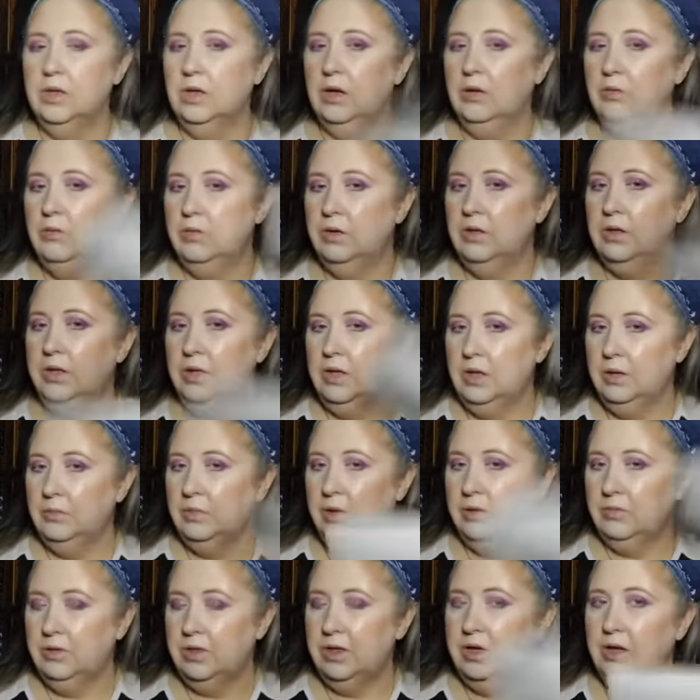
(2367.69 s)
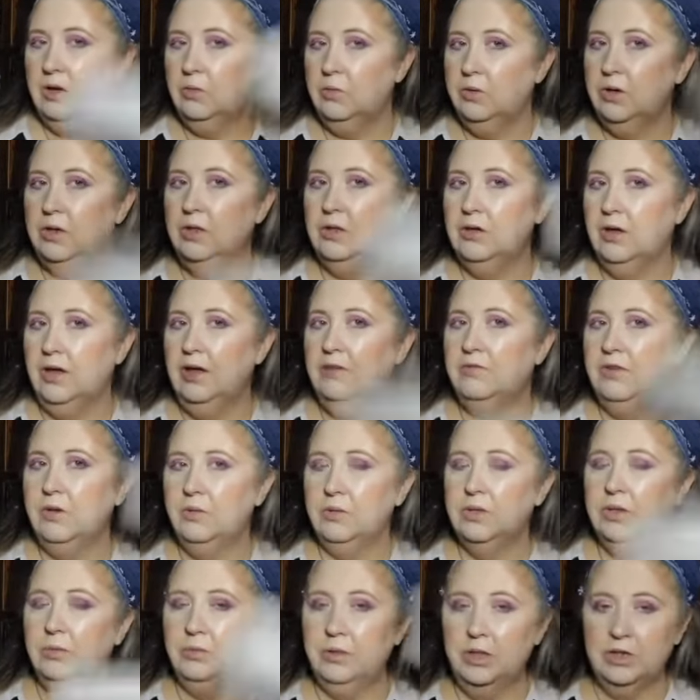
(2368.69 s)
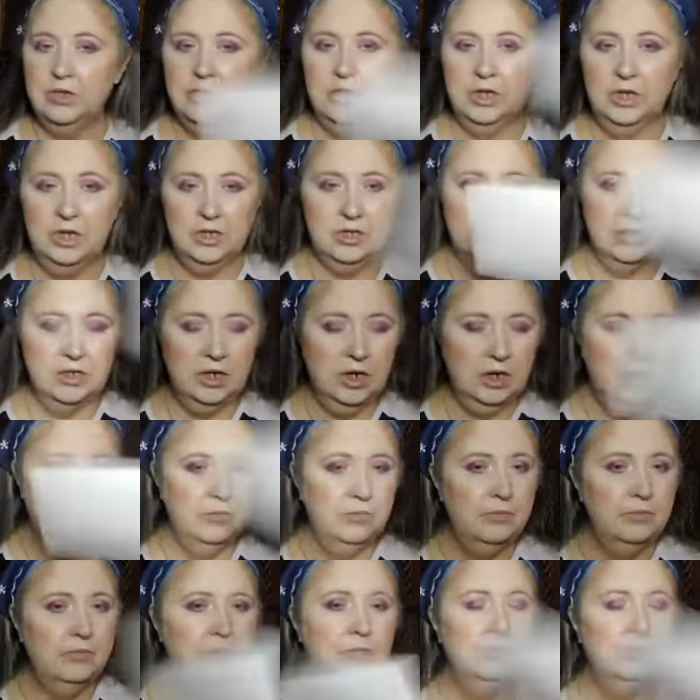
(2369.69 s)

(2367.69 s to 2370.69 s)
I really am. I think I went a little heavy with the blush again today.